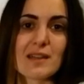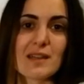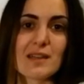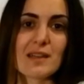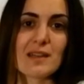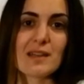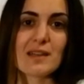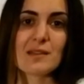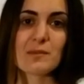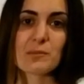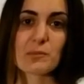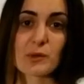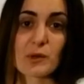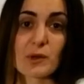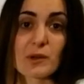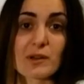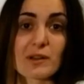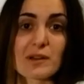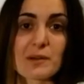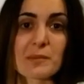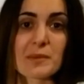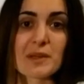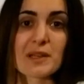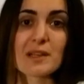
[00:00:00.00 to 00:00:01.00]
In
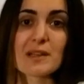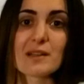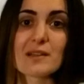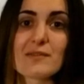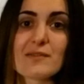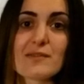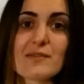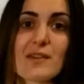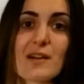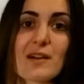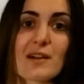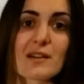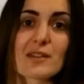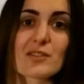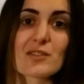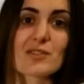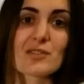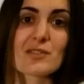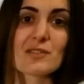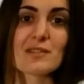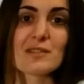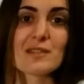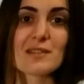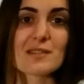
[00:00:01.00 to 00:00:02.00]
programming,
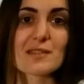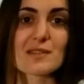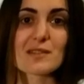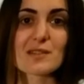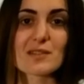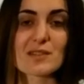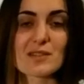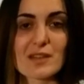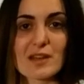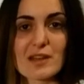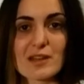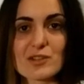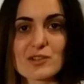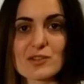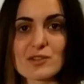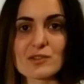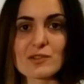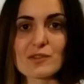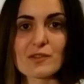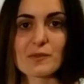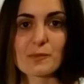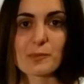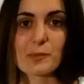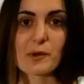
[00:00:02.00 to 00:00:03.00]
function is a section
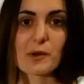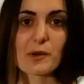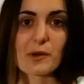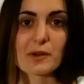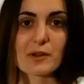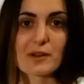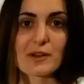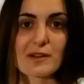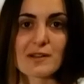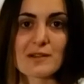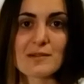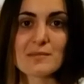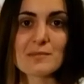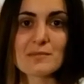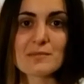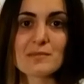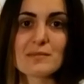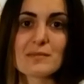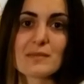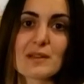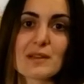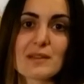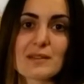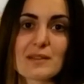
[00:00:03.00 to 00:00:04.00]
of program
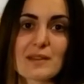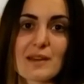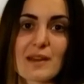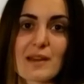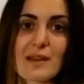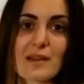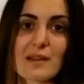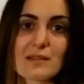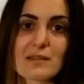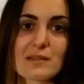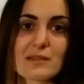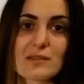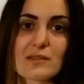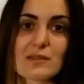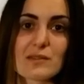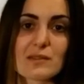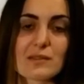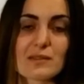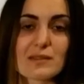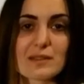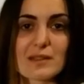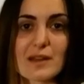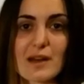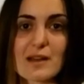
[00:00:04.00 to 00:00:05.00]
that
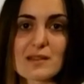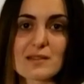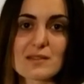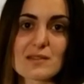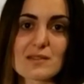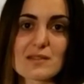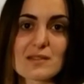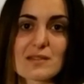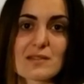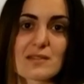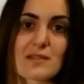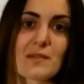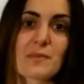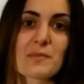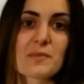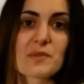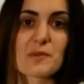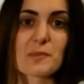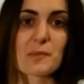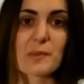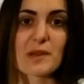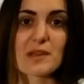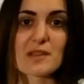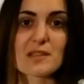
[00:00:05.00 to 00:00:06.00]
does some
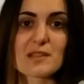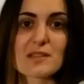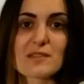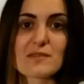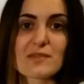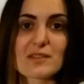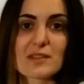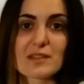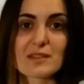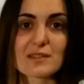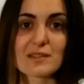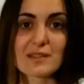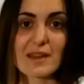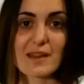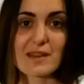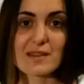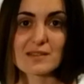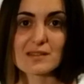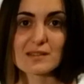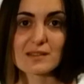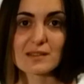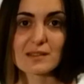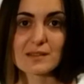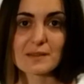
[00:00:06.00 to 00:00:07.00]
specific
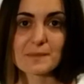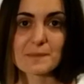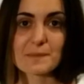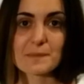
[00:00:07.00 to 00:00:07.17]
task.